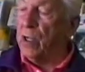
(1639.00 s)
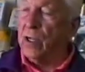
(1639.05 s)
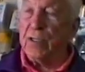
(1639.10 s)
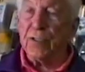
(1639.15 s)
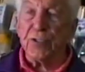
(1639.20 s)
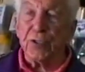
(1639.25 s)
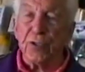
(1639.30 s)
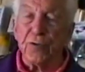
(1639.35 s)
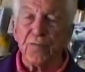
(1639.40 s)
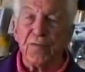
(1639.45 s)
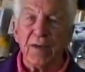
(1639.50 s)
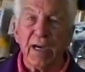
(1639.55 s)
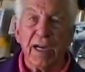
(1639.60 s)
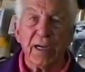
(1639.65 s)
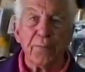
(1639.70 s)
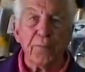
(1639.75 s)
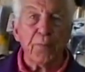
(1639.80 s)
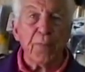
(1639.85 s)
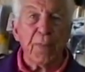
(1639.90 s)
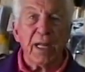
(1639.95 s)
also
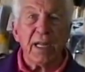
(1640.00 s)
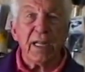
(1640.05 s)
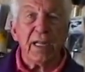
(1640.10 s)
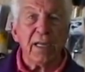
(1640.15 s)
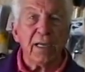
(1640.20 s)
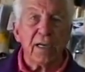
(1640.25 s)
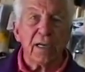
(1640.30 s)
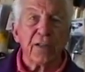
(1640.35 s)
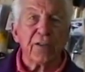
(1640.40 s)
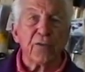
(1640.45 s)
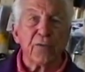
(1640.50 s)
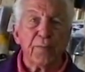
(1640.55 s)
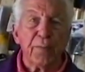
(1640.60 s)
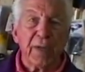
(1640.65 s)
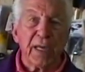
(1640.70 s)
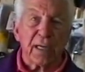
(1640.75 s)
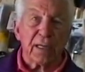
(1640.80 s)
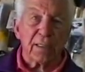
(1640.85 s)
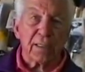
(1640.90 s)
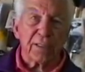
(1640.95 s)
find many other
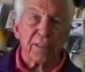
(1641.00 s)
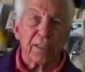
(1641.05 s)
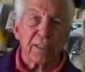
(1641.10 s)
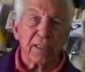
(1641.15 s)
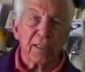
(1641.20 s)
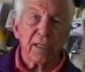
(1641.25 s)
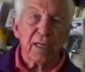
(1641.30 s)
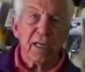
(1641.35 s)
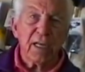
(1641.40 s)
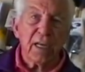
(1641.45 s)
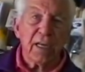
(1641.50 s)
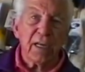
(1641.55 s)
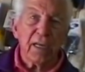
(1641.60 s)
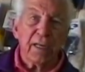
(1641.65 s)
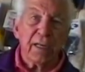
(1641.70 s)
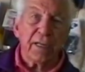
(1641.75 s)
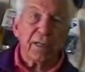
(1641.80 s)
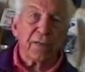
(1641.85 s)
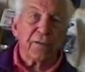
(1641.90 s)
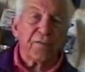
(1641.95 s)
metals.
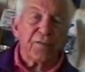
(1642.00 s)
It